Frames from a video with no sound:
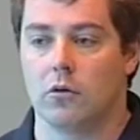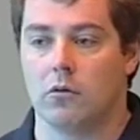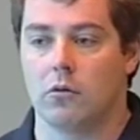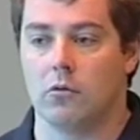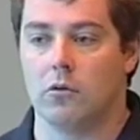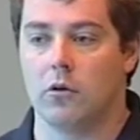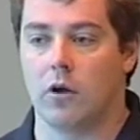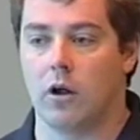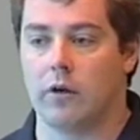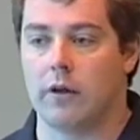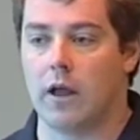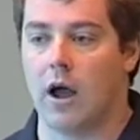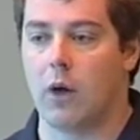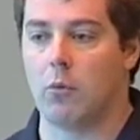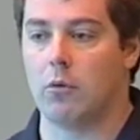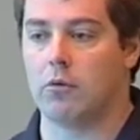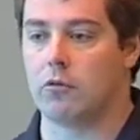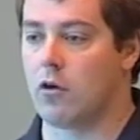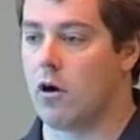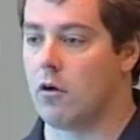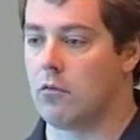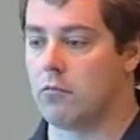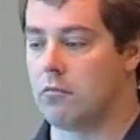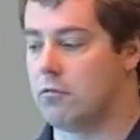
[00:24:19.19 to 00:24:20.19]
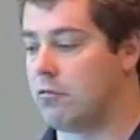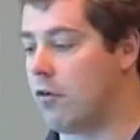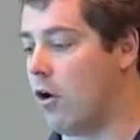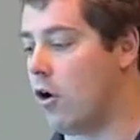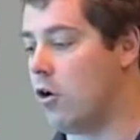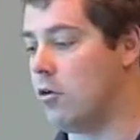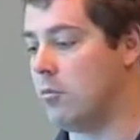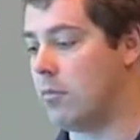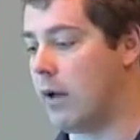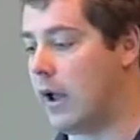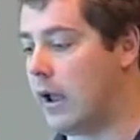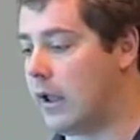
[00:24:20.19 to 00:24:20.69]
You know, now we've got
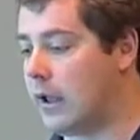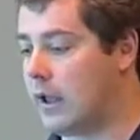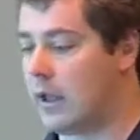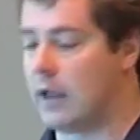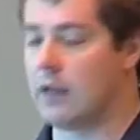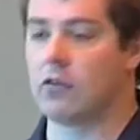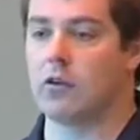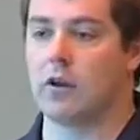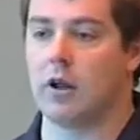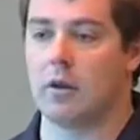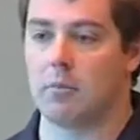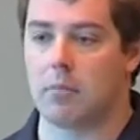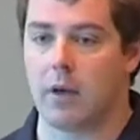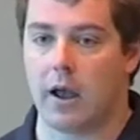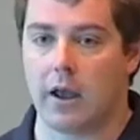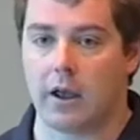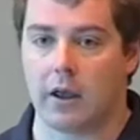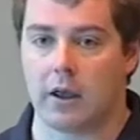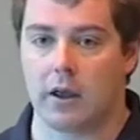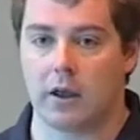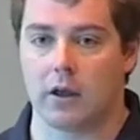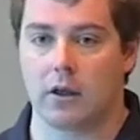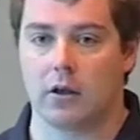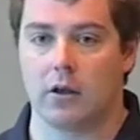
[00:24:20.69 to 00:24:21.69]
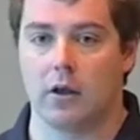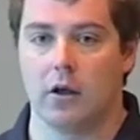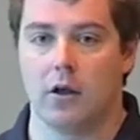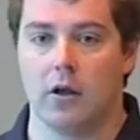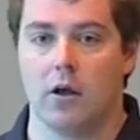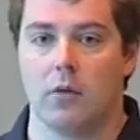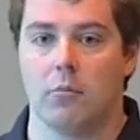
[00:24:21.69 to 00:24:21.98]
phone banking, internet banking.